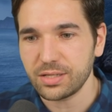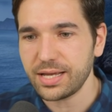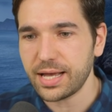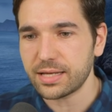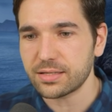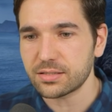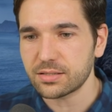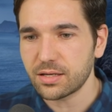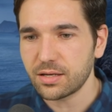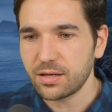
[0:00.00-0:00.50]

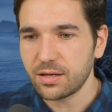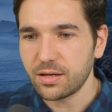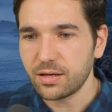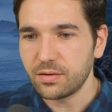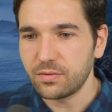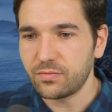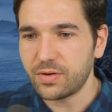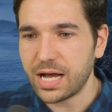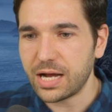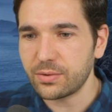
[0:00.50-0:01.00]
Yes,
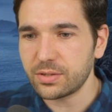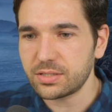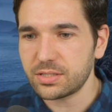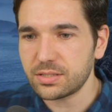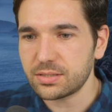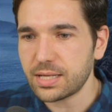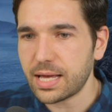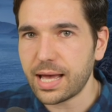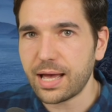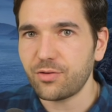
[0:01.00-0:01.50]

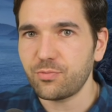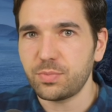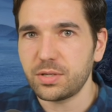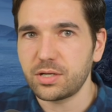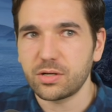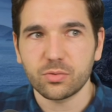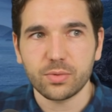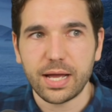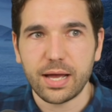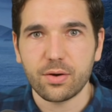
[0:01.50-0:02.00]
viruses have
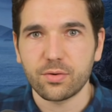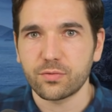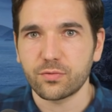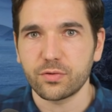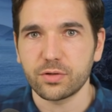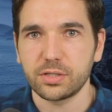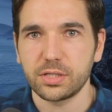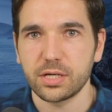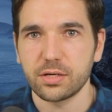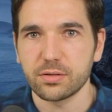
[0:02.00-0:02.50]
been around
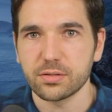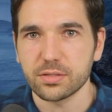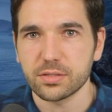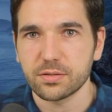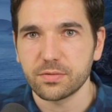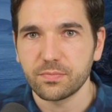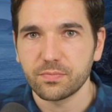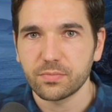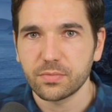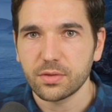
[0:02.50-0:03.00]
for years.